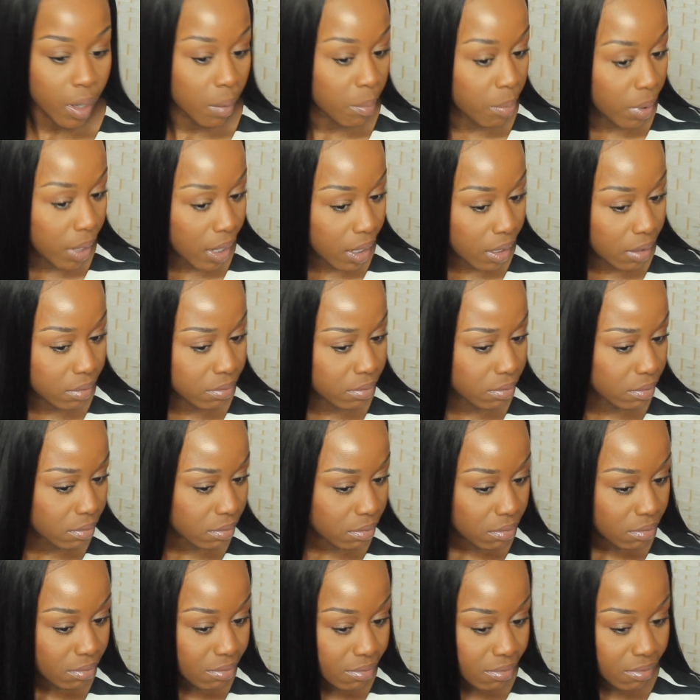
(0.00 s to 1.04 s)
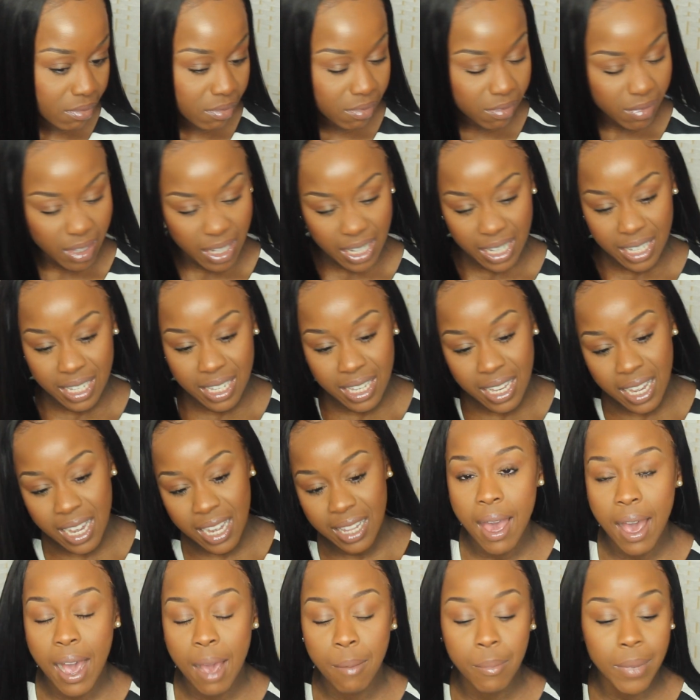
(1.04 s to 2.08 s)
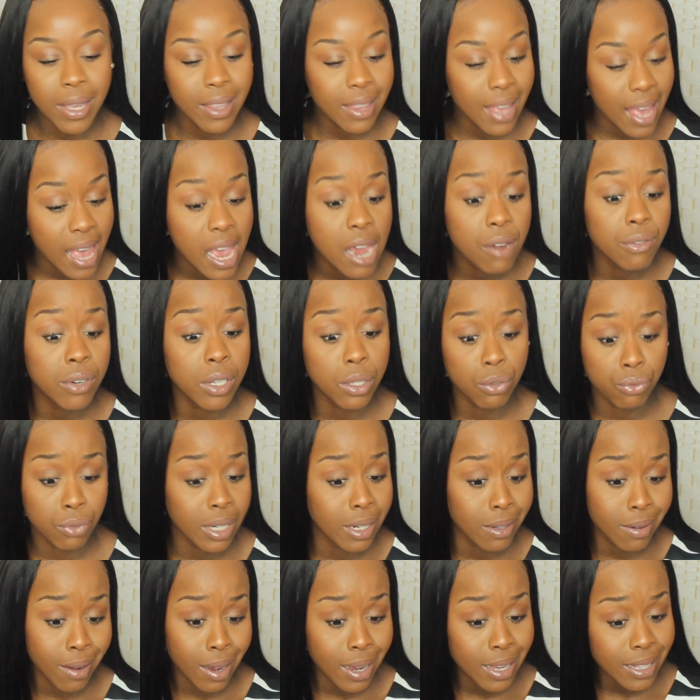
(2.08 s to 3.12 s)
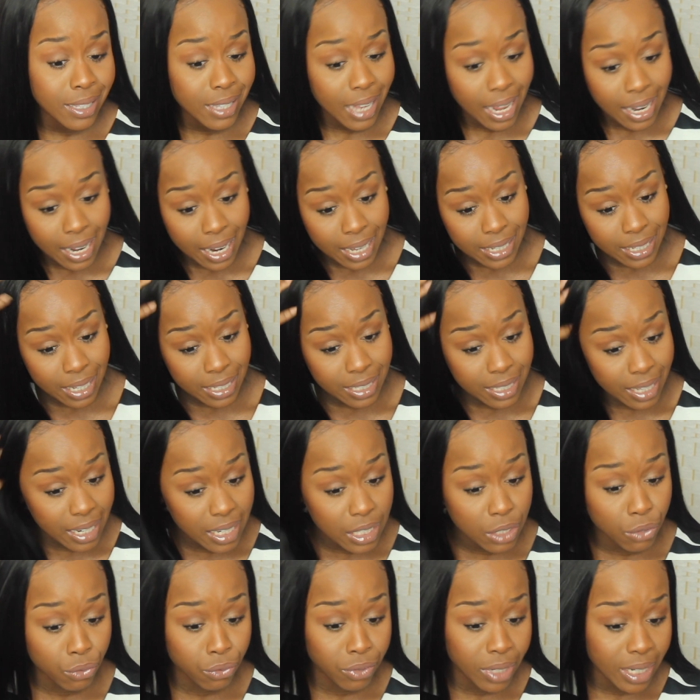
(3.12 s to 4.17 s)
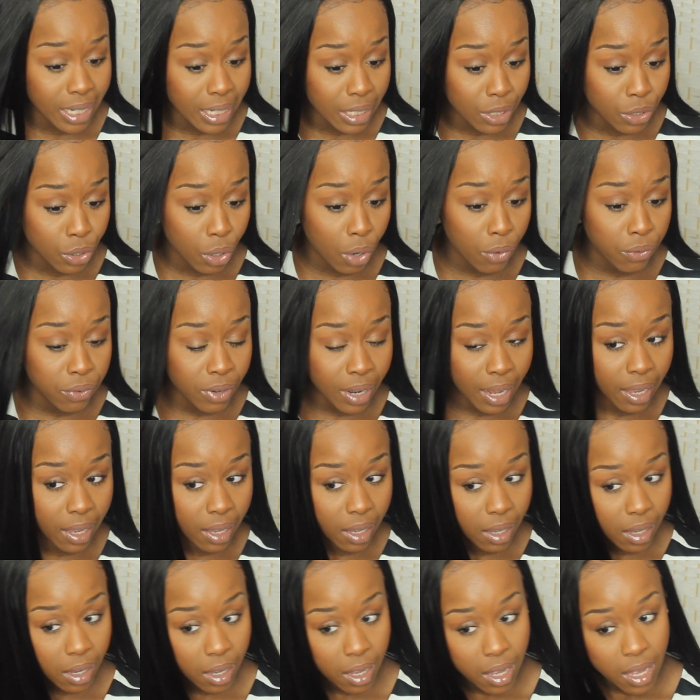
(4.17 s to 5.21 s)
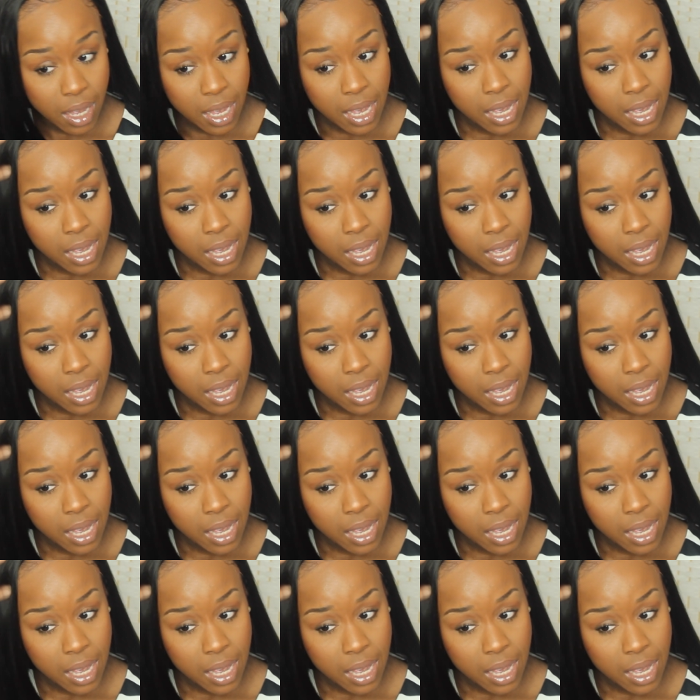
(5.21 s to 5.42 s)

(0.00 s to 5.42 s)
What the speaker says: But yeah, I mean, the hair is really nice, and as I said, it's really soft. Like